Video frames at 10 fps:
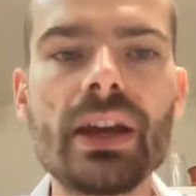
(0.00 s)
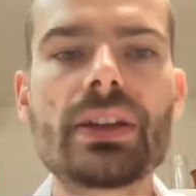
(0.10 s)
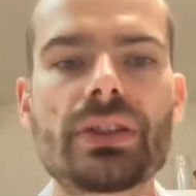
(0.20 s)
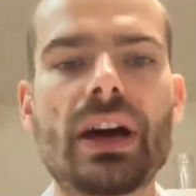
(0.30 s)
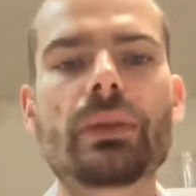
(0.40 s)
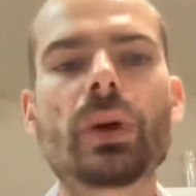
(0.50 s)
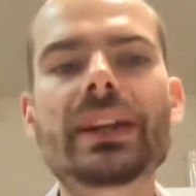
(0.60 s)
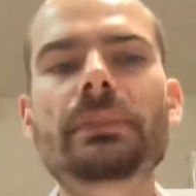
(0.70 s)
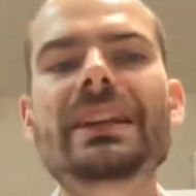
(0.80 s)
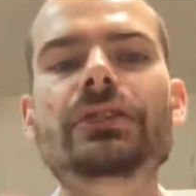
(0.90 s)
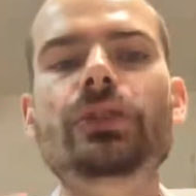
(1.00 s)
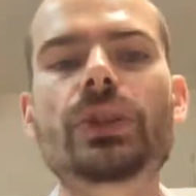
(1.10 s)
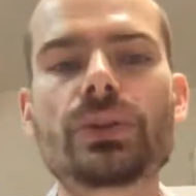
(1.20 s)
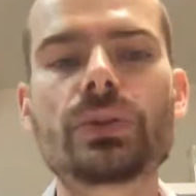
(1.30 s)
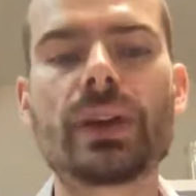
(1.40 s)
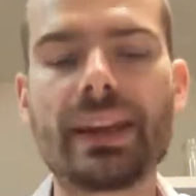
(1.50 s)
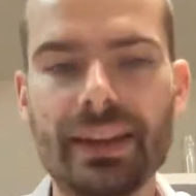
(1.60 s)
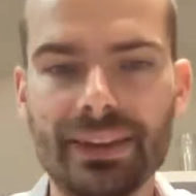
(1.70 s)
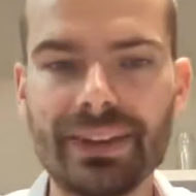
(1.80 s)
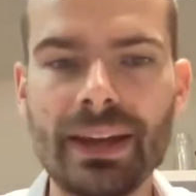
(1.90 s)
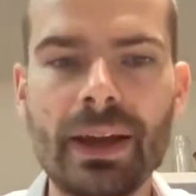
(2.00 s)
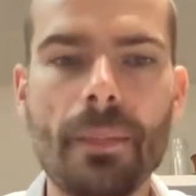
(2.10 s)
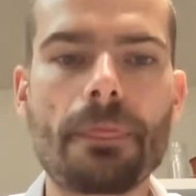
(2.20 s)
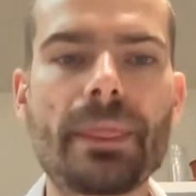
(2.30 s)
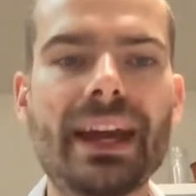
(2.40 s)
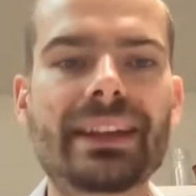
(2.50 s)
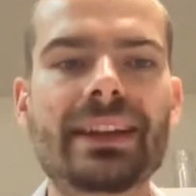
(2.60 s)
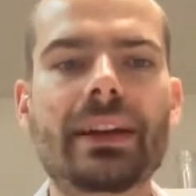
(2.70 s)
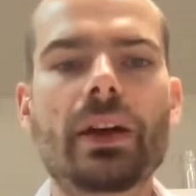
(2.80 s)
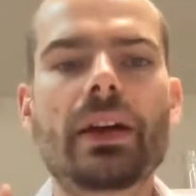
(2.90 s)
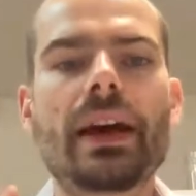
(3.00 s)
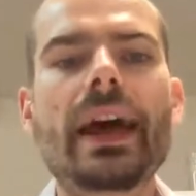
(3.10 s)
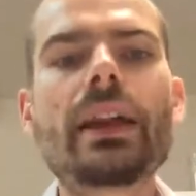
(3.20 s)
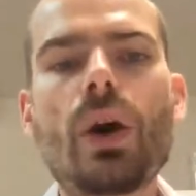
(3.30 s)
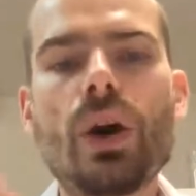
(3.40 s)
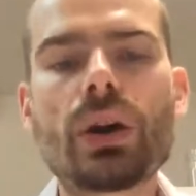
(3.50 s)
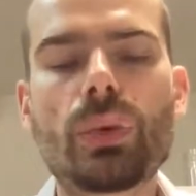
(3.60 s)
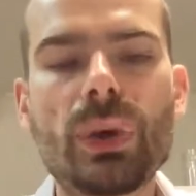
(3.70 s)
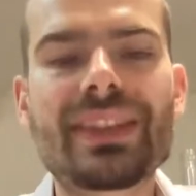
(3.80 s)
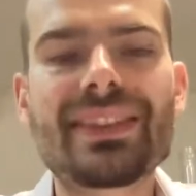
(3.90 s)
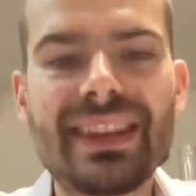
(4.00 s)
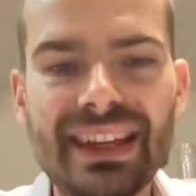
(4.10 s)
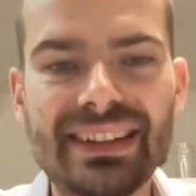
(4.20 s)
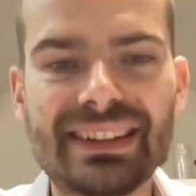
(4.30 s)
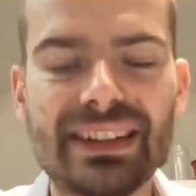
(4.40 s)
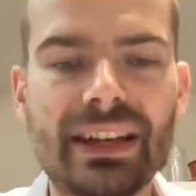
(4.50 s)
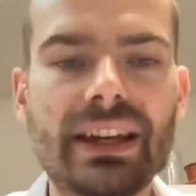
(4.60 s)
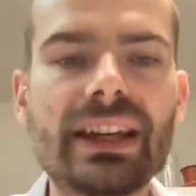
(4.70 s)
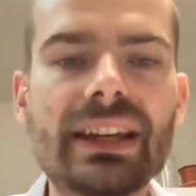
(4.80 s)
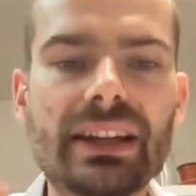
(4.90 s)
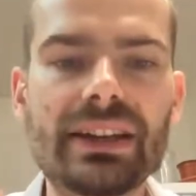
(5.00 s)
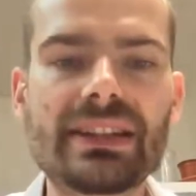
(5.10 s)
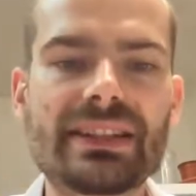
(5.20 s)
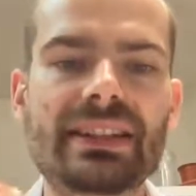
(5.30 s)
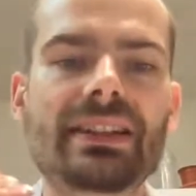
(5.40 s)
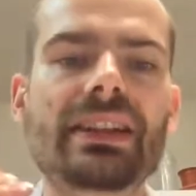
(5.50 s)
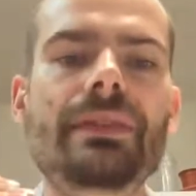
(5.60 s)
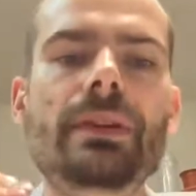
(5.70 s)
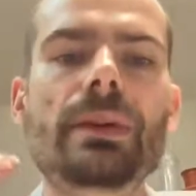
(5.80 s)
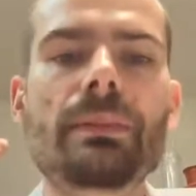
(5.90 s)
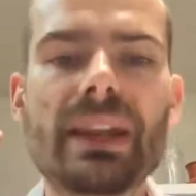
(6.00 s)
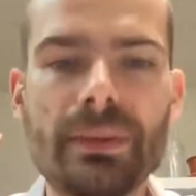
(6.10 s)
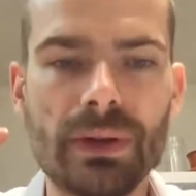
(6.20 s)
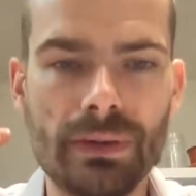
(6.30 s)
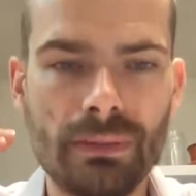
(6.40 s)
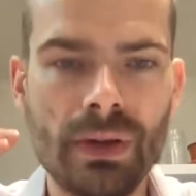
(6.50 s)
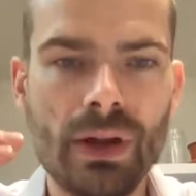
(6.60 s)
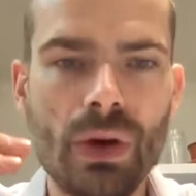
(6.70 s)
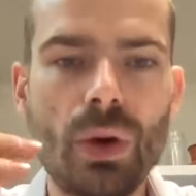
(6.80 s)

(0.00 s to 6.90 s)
So, and what it means for you is that along with this increase in the livable minimum,